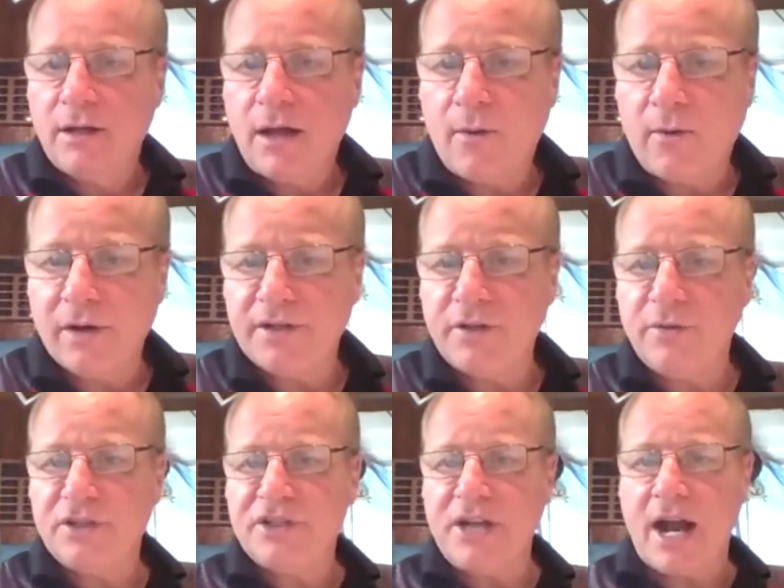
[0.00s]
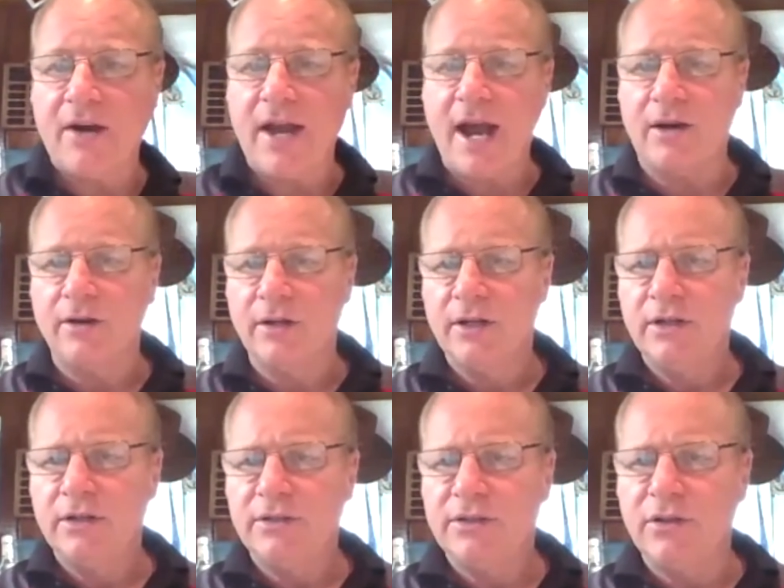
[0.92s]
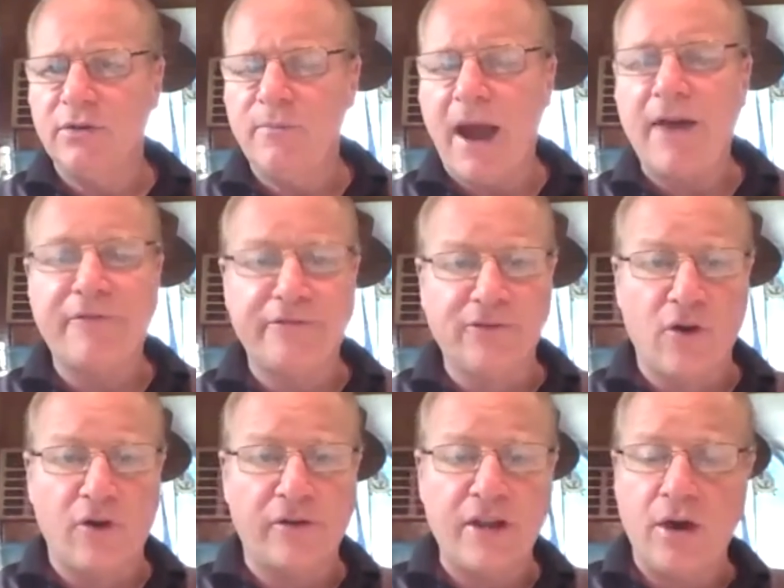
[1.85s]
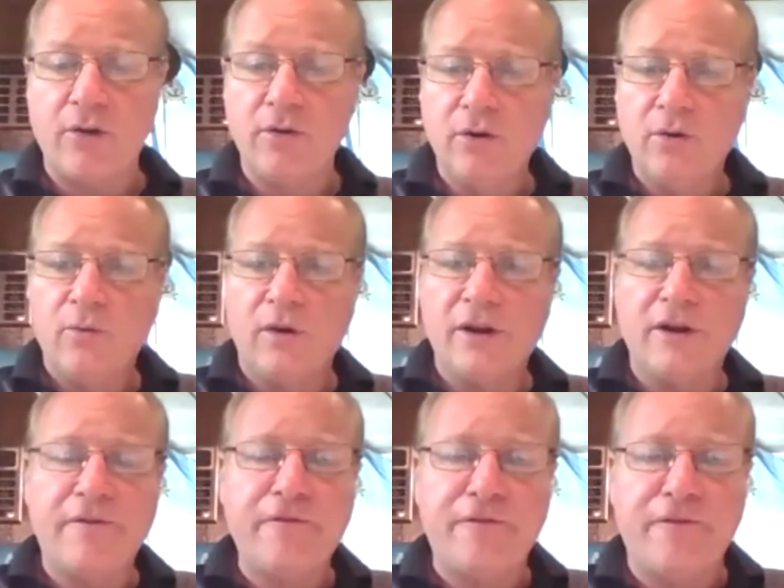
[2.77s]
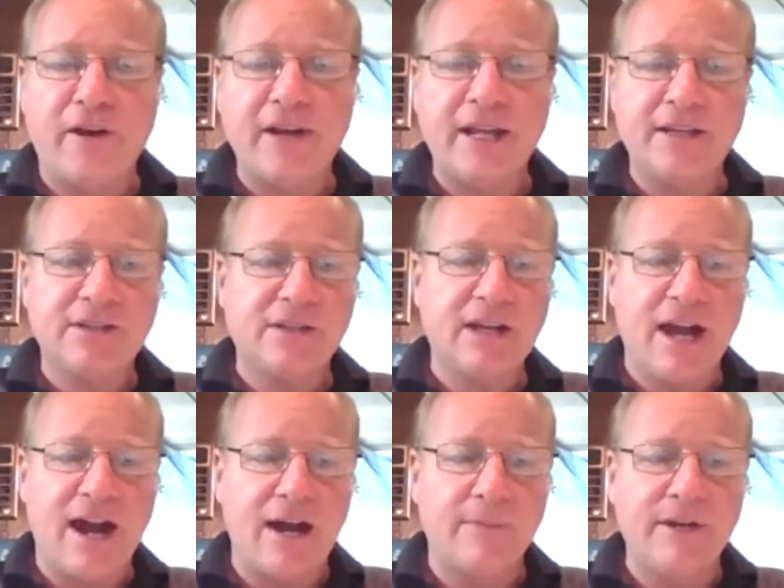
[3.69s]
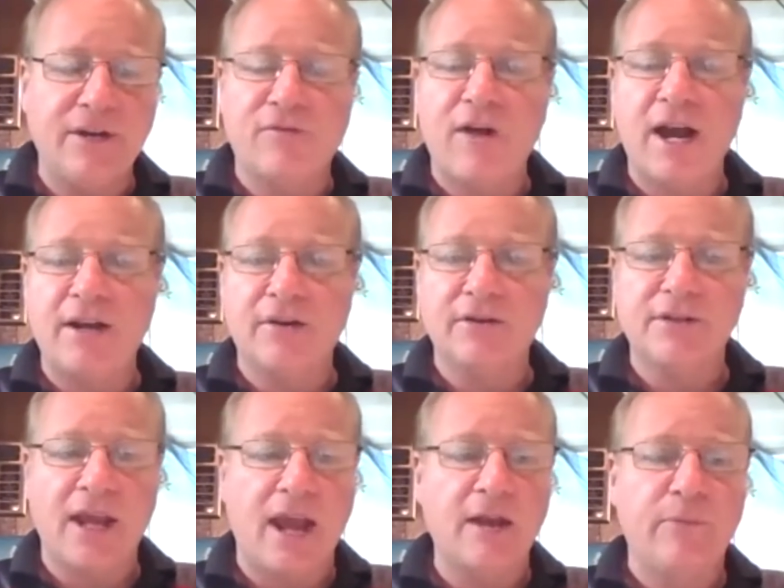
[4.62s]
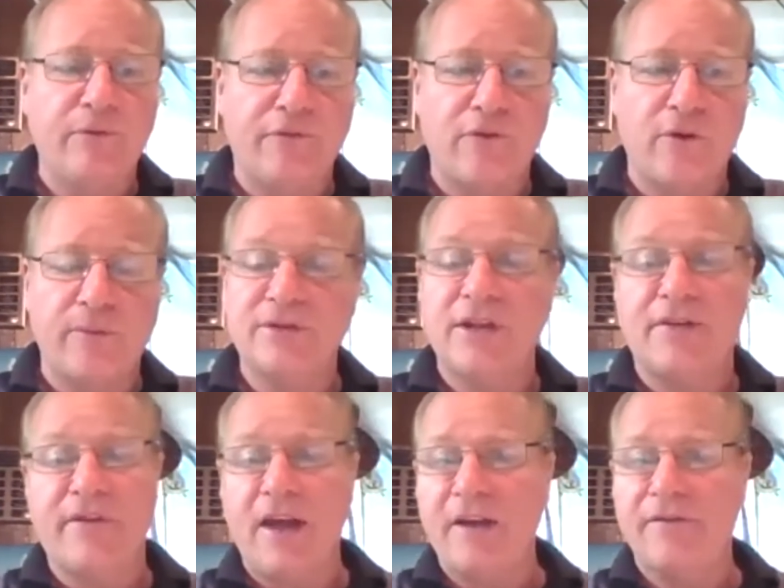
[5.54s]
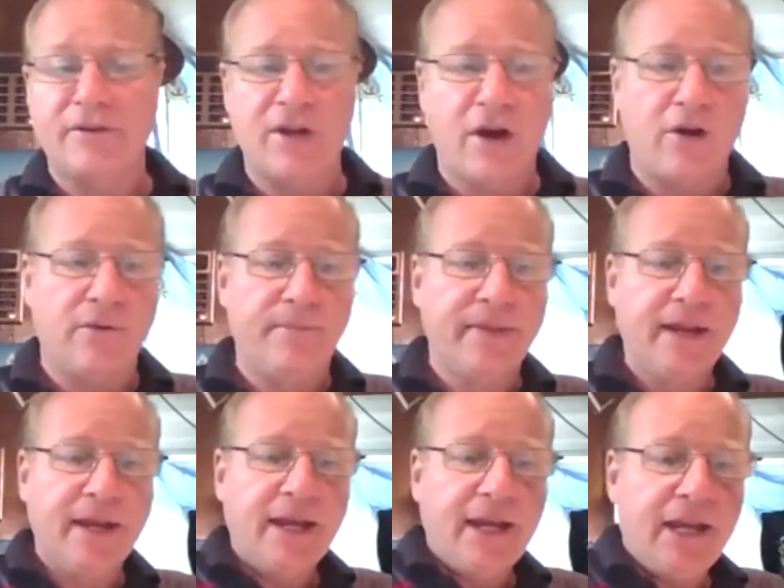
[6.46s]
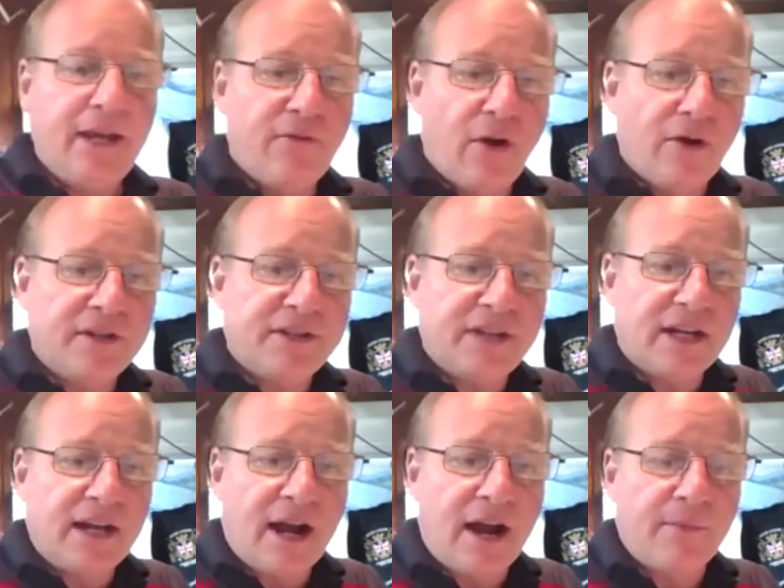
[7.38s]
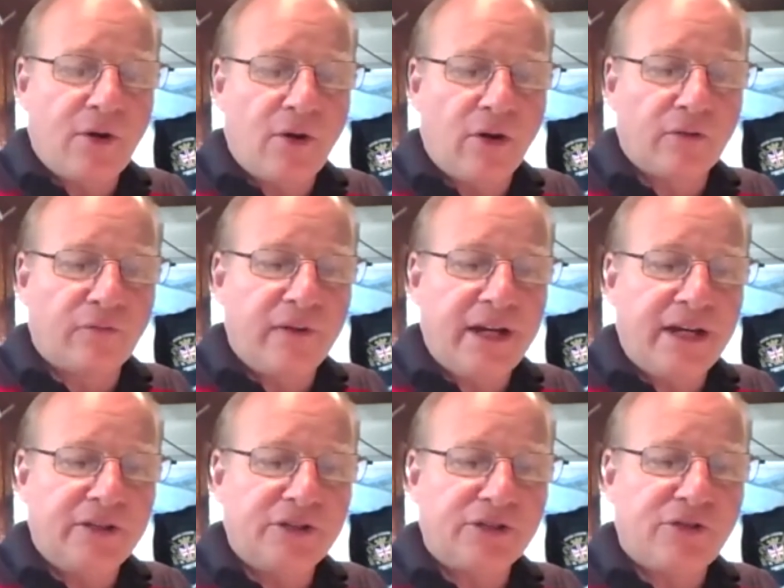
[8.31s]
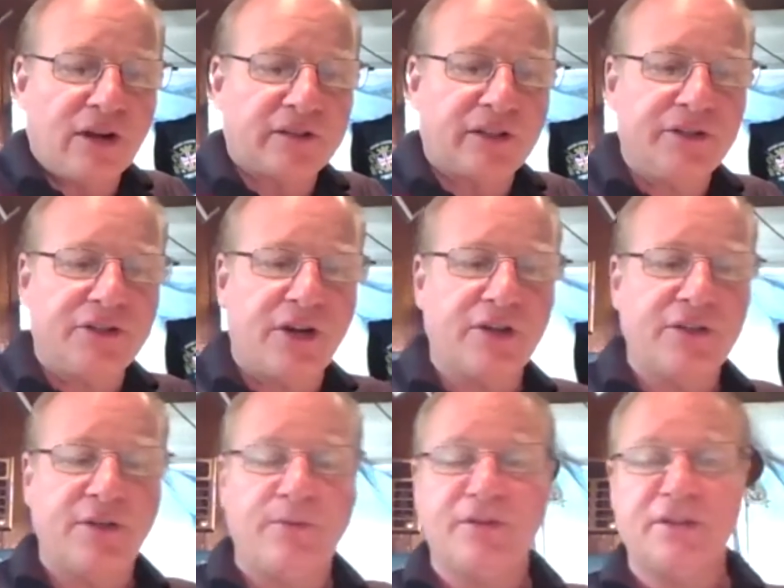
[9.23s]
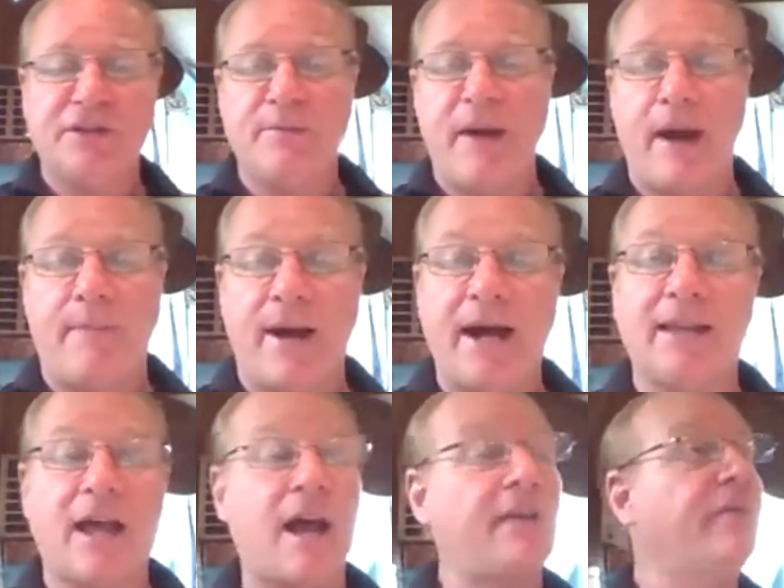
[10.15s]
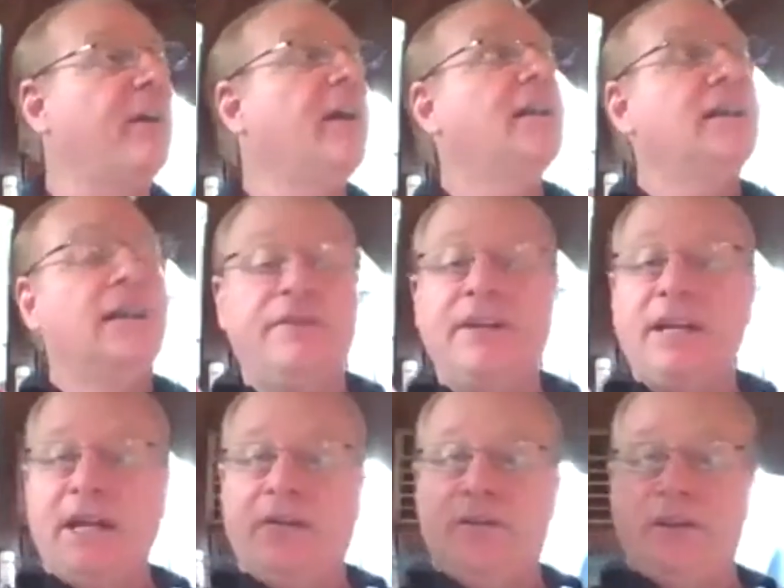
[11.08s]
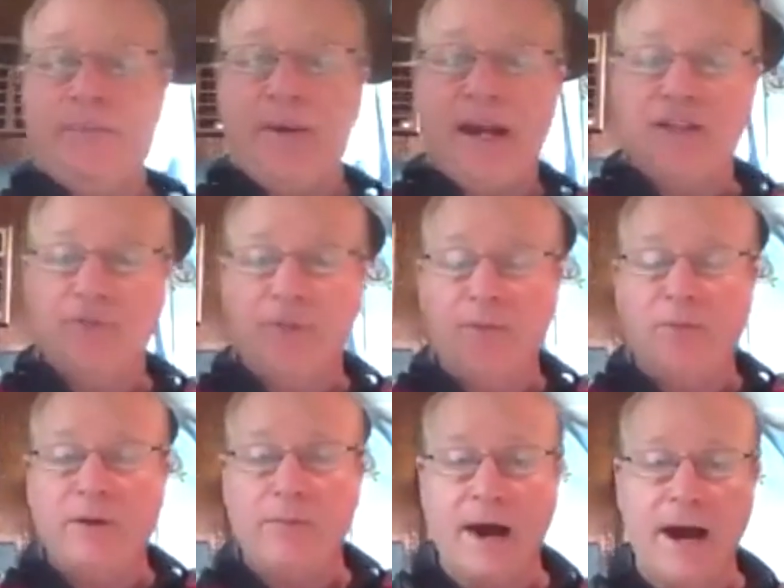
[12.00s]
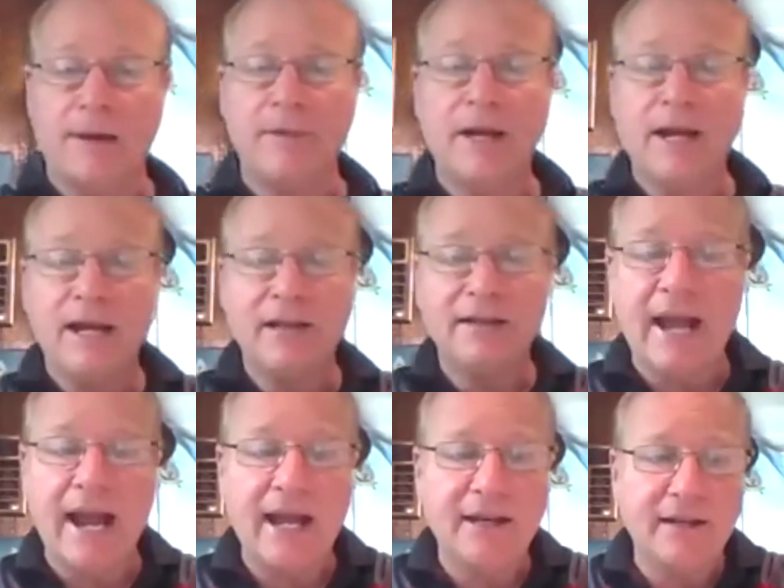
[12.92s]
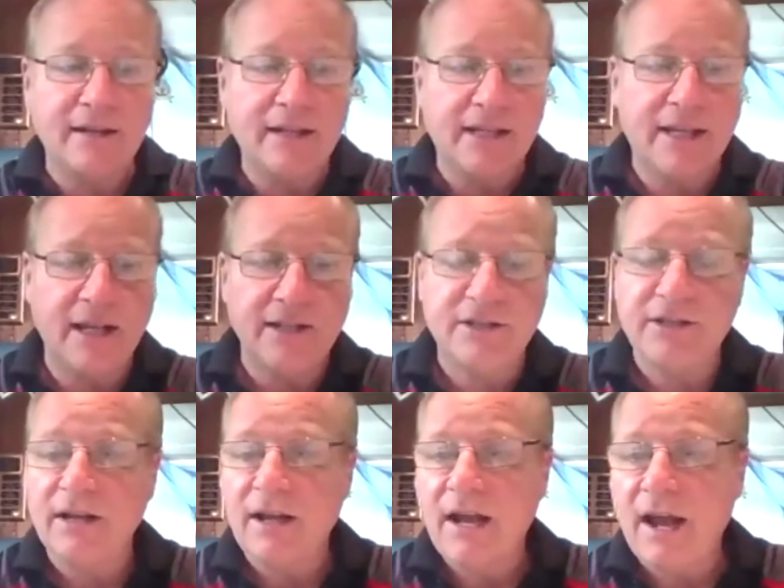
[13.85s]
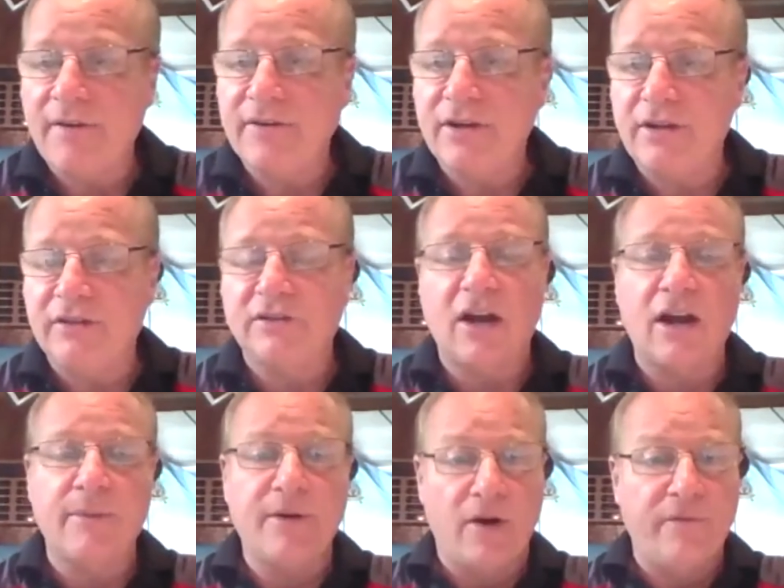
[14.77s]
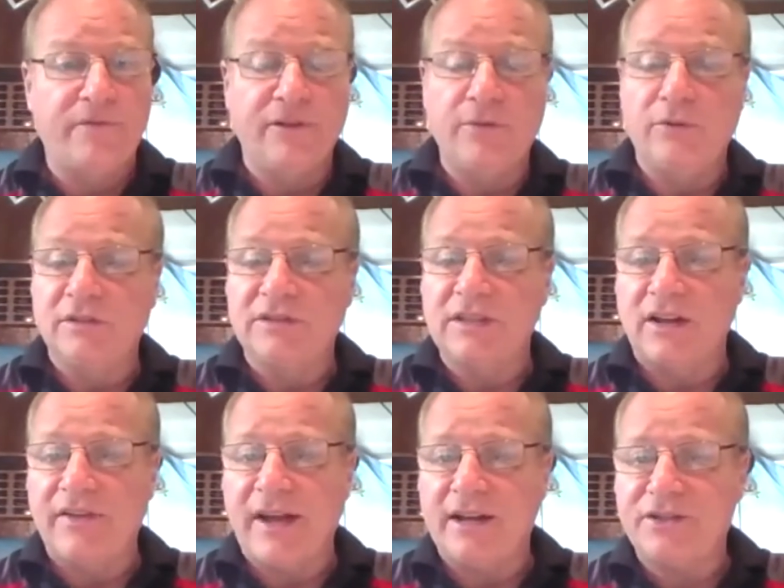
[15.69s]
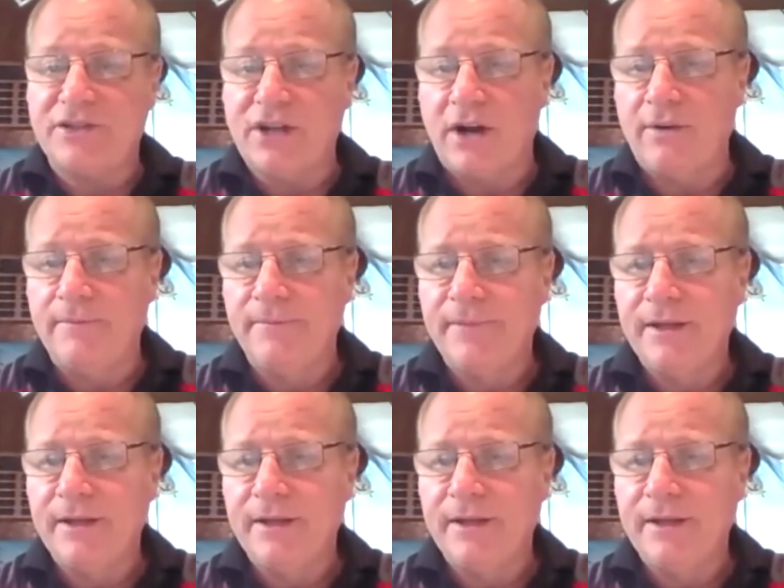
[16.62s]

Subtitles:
I want to do a shout out to Matt Florio, one of the funniest comedy writers and performers I've ever known. He wrote a sitcom called Reconstructing Jersey, which is about my life, living here in the basement with mom and dad and the kids, having a good time, and hopefully we'll sell that show.